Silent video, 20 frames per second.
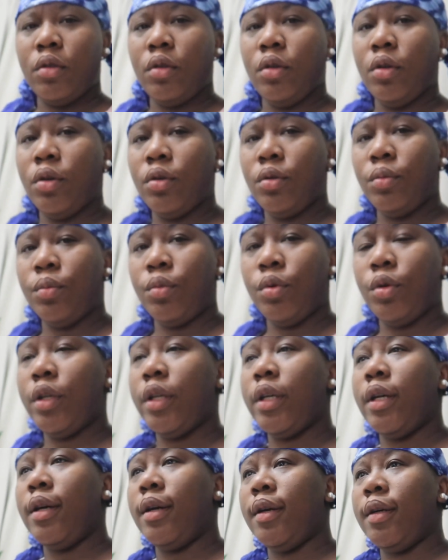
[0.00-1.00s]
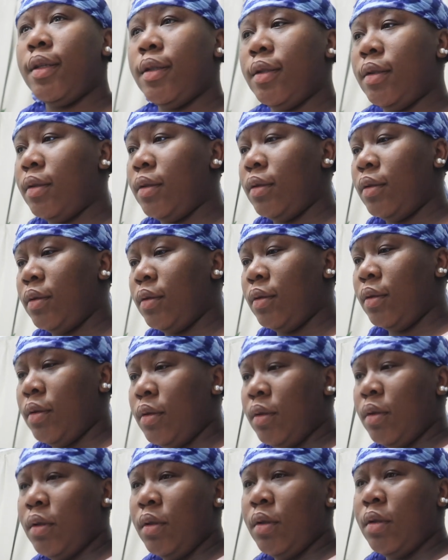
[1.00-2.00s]
Good morning, guys.
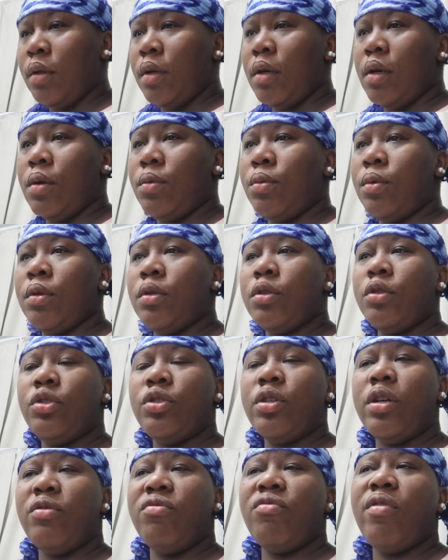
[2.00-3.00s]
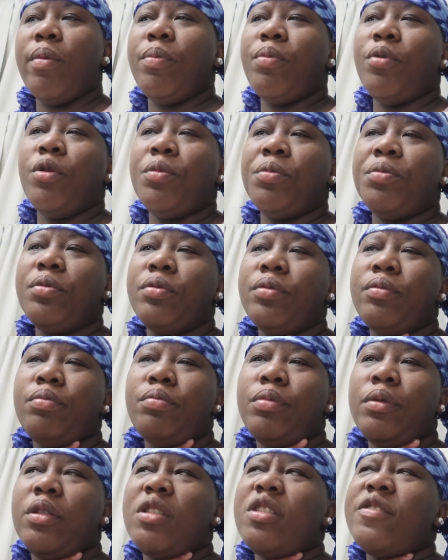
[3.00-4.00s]
I want to try and wrap up
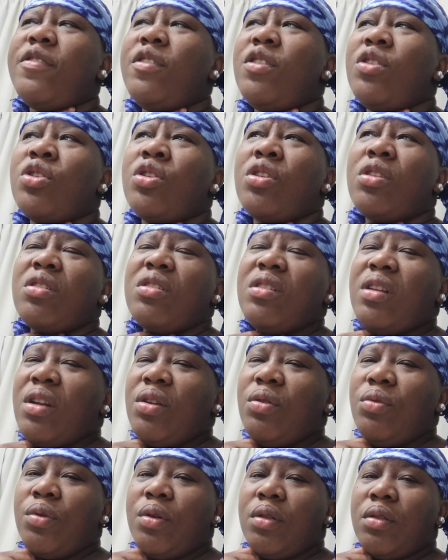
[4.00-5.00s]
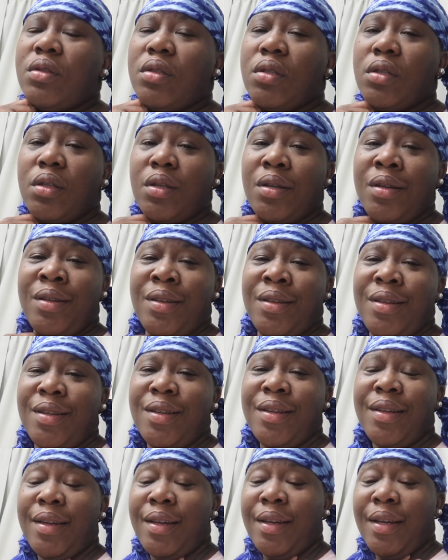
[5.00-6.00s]
this vlog because I don't want to.
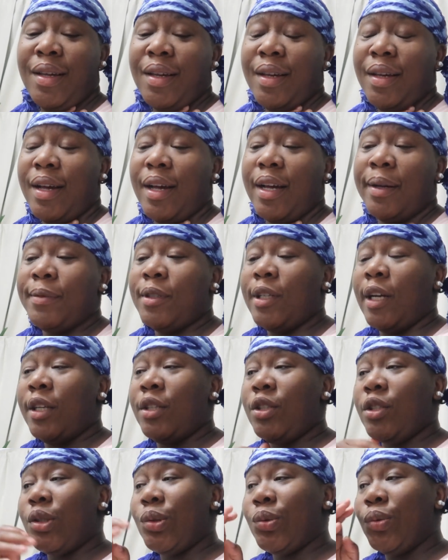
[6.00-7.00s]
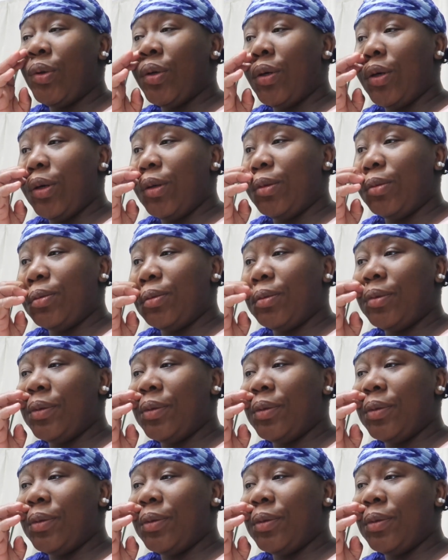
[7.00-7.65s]
I just woke up.